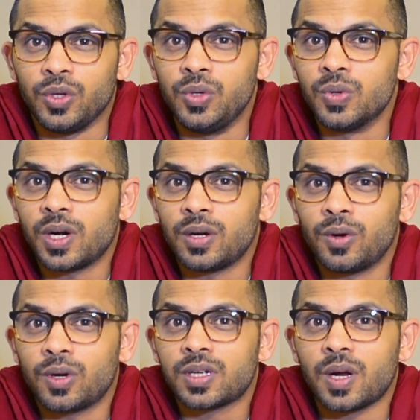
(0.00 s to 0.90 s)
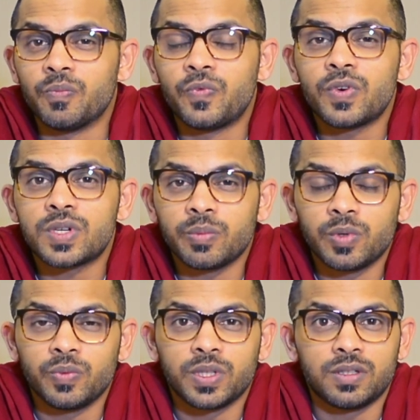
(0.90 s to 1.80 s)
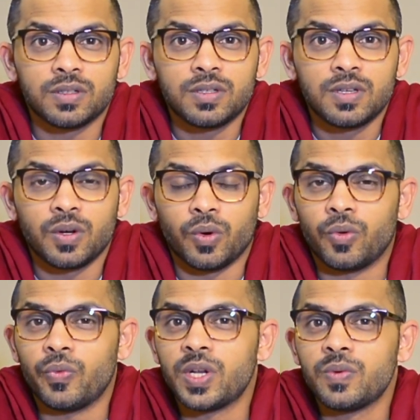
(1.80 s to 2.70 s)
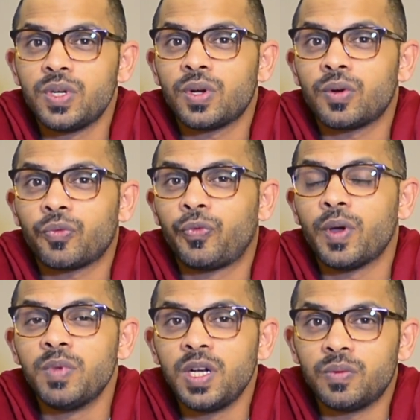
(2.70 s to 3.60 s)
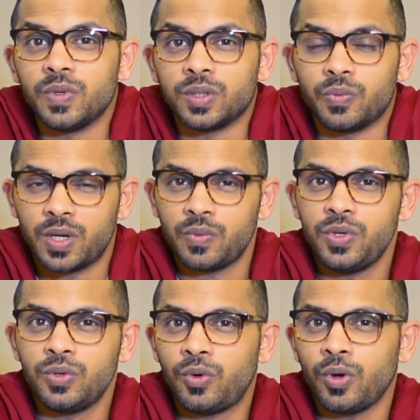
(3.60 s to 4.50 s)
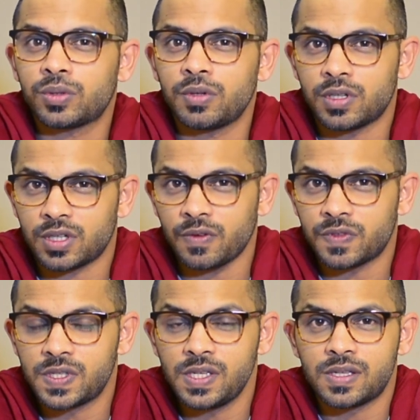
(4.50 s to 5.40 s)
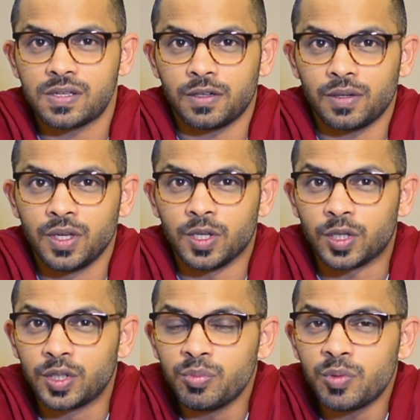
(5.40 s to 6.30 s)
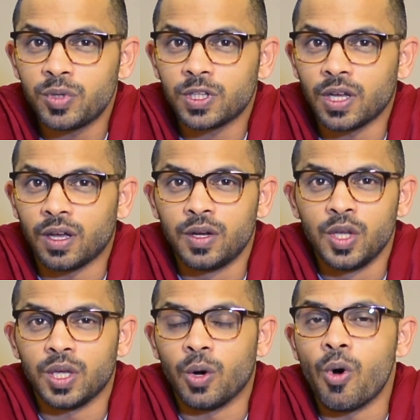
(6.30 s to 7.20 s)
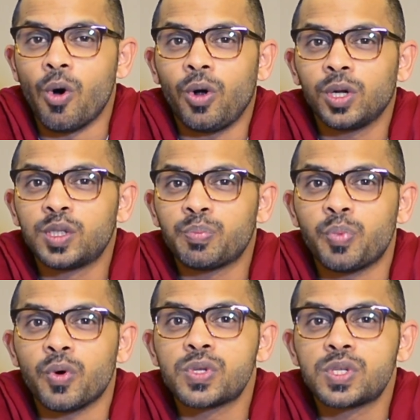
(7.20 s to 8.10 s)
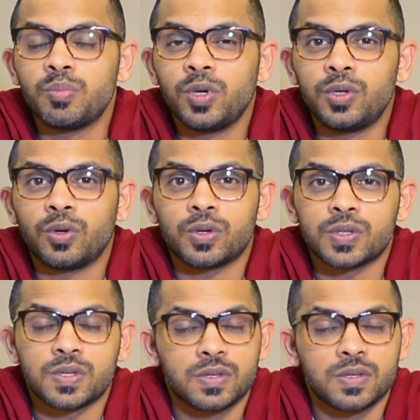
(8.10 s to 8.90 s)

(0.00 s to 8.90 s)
you are not comfortable with it, or whenever you are not familiar with it, whenever you go through a tough season, remember that all the possible doors